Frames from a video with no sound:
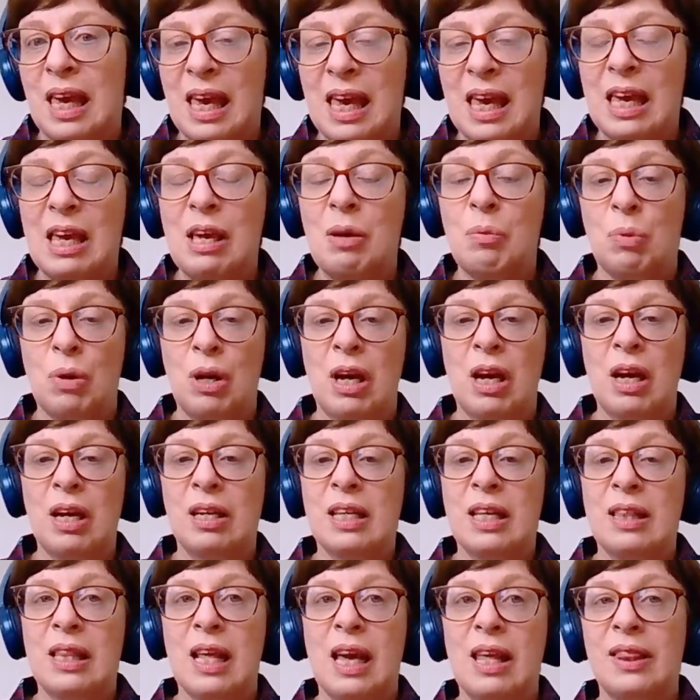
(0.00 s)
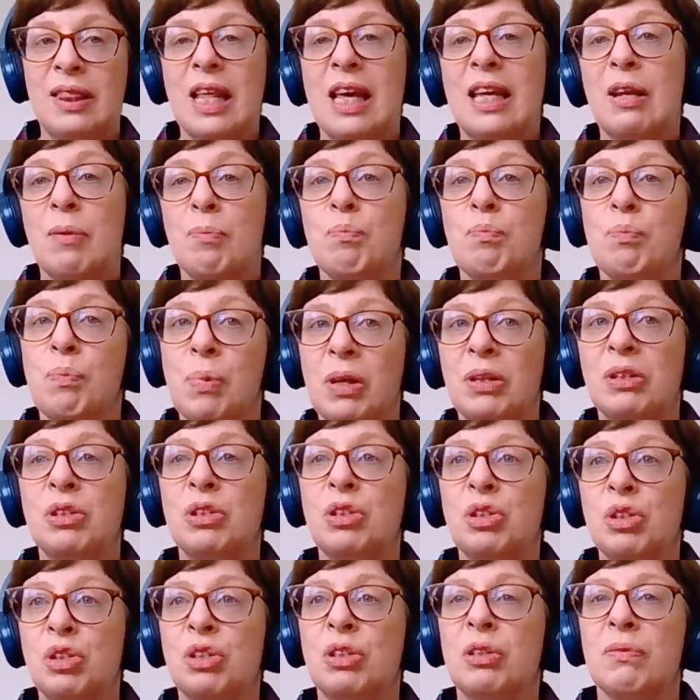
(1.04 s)
keyword and then a
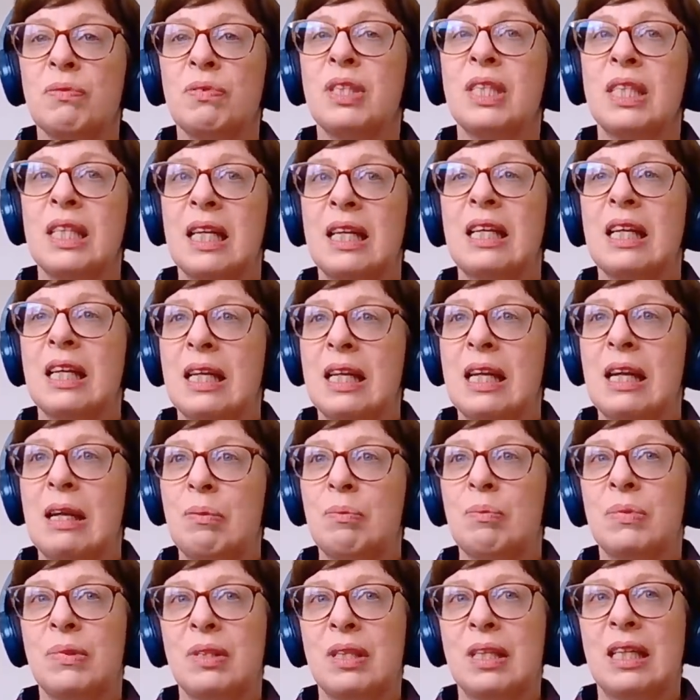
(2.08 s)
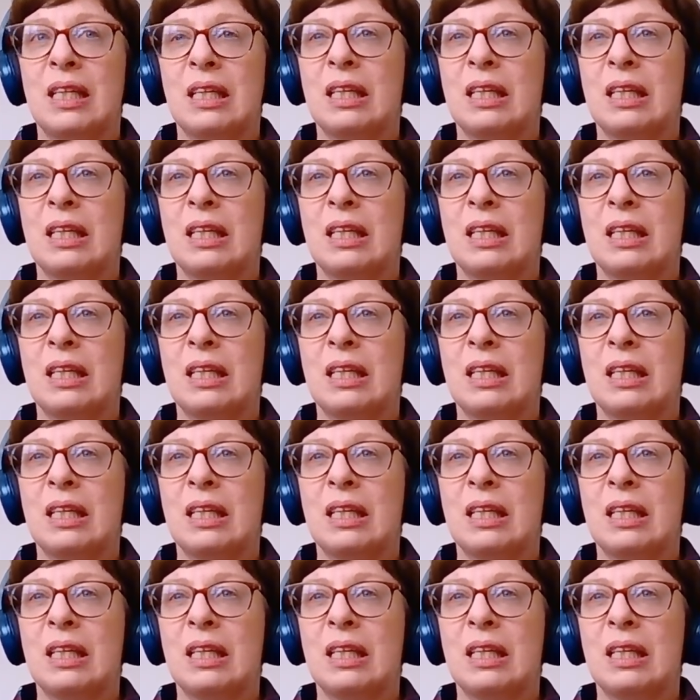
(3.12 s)
bunch of synonyms,